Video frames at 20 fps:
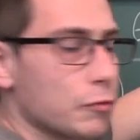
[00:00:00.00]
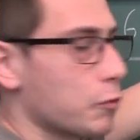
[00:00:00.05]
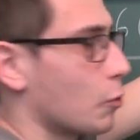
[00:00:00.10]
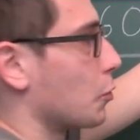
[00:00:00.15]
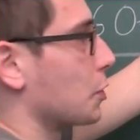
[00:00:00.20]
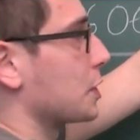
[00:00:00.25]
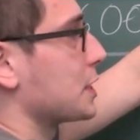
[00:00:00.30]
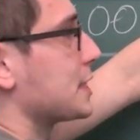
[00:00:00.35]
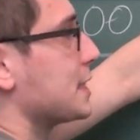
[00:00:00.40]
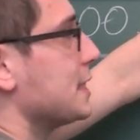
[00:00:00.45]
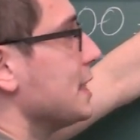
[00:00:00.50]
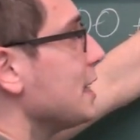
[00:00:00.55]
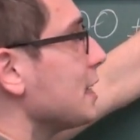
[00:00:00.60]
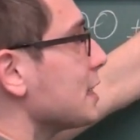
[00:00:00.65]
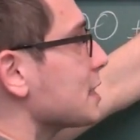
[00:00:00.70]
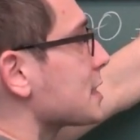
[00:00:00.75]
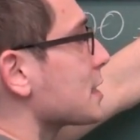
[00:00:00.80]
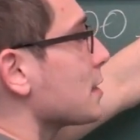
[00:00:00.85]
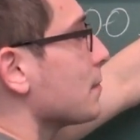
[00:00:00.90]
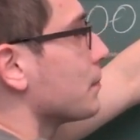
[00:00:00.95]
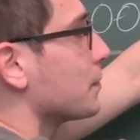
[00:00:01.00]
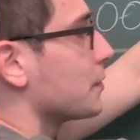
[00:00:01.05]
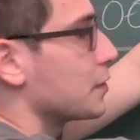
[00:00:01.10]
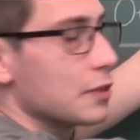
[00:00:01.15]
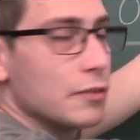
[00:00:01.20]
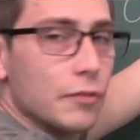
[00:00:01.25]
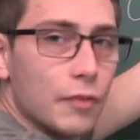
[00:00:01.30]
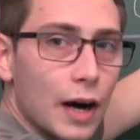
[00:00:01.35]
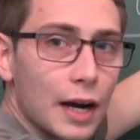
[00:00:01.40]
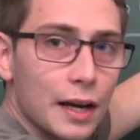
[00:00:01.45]
forty-six.
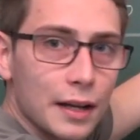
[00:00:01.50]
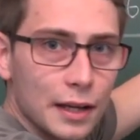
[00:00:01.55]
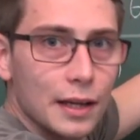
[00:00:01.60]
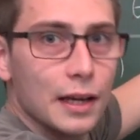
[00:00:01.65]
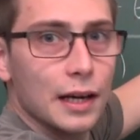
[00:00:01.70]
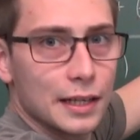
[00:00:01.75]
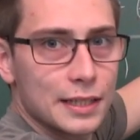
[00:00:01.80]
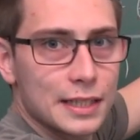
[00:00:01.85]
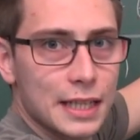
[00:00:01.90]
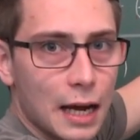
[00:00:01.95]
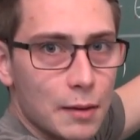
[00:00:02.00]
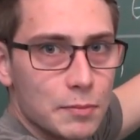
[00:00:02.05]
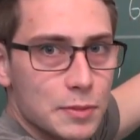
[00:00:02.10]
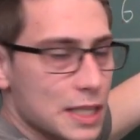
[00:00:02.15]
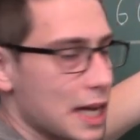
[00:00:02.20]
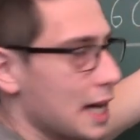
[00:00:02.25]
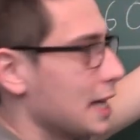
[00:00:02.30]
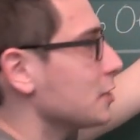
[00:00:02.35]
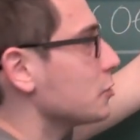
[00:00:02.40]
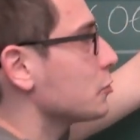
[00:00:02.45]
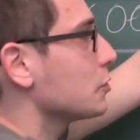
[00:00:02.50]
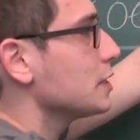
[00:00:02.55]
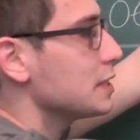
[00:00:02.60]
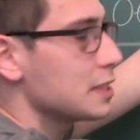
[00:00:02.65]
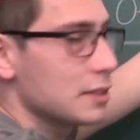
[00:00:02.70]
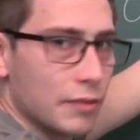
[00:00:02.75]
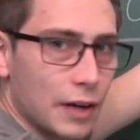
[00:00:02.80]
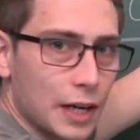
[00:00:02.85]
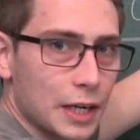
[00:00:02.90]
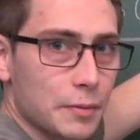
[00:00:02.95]
Uh, times one hundred
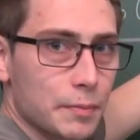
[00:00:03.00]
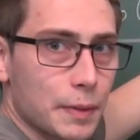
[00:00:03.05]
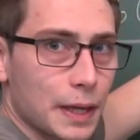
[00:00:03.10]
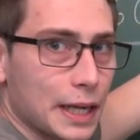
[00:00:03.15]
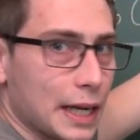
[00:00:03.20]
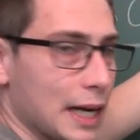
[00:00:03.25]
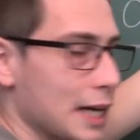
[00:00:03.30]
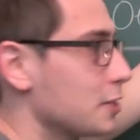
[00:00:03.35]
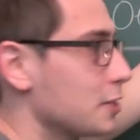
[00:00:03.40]
divided by one